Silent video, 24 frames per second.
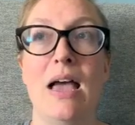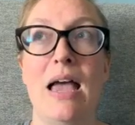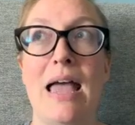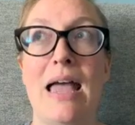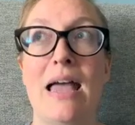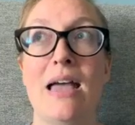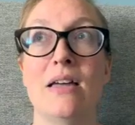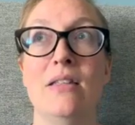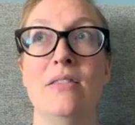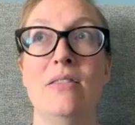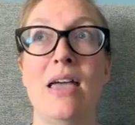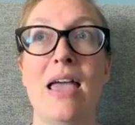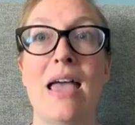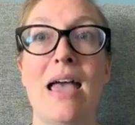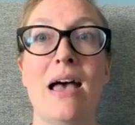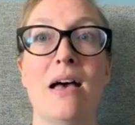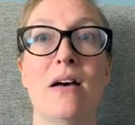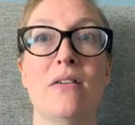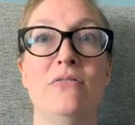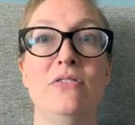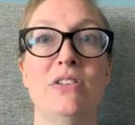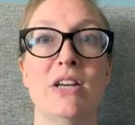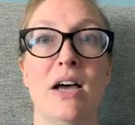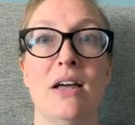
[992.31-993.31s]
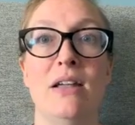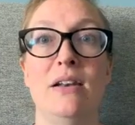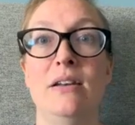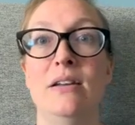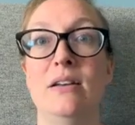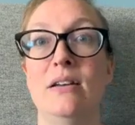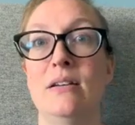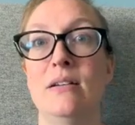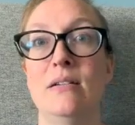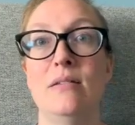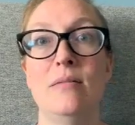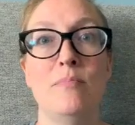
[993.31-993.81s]
and they have
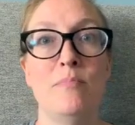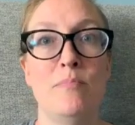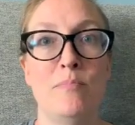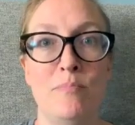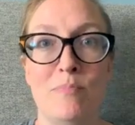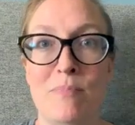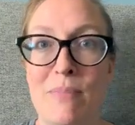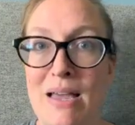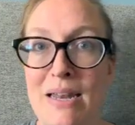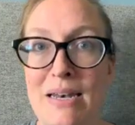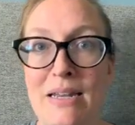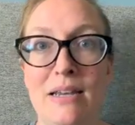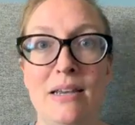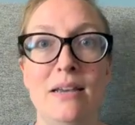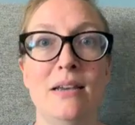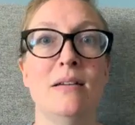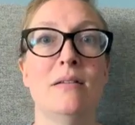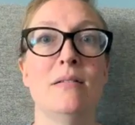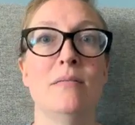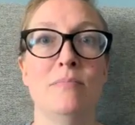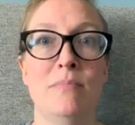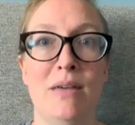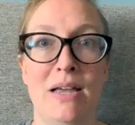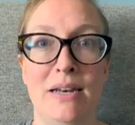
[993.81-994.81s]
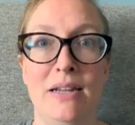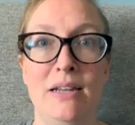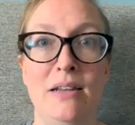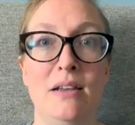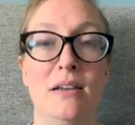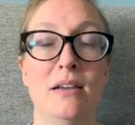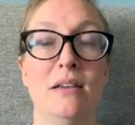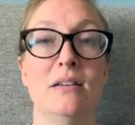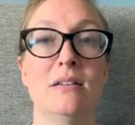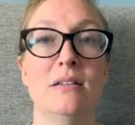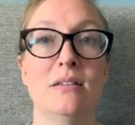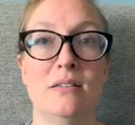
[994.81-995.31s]
done many,
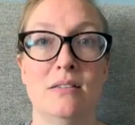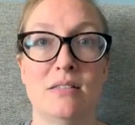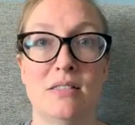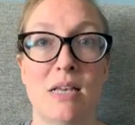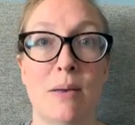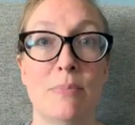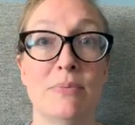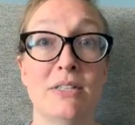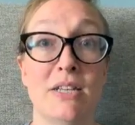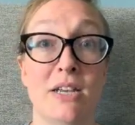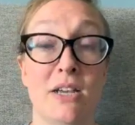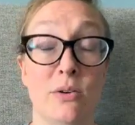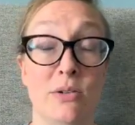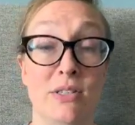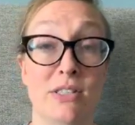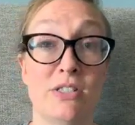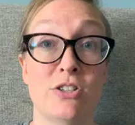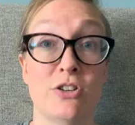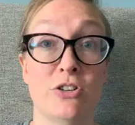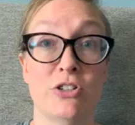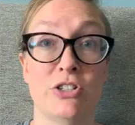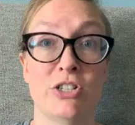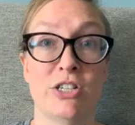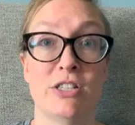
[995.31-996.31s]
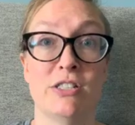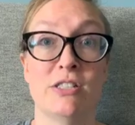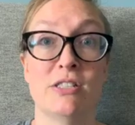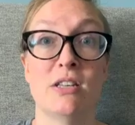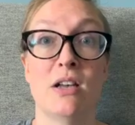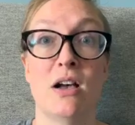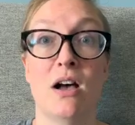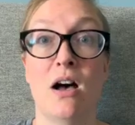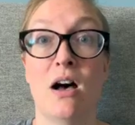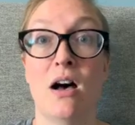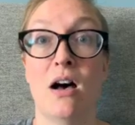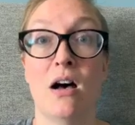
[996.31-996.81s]
many subsequent searches
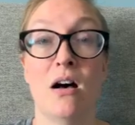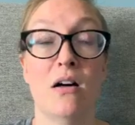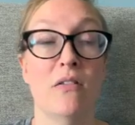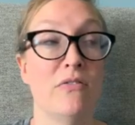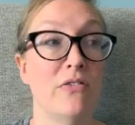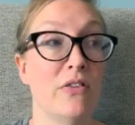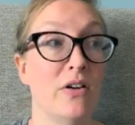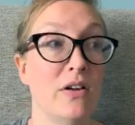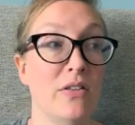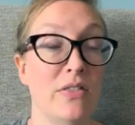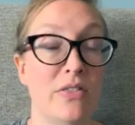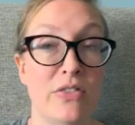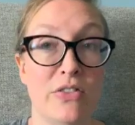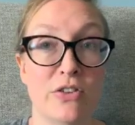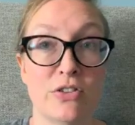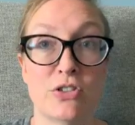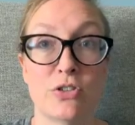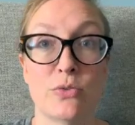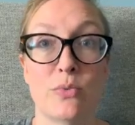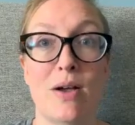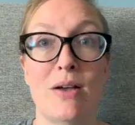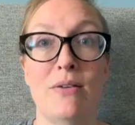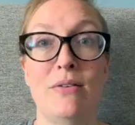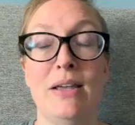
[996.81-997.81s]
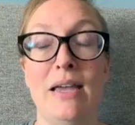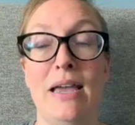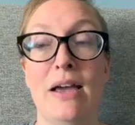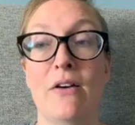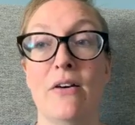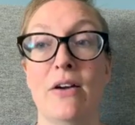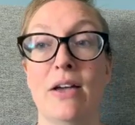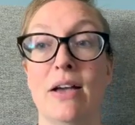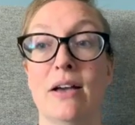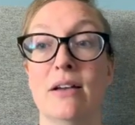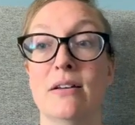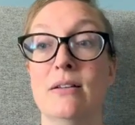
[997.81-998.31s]
of the surrounding
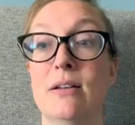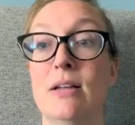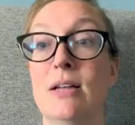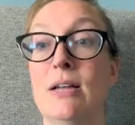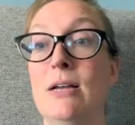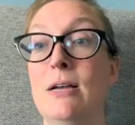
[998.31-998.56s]
area.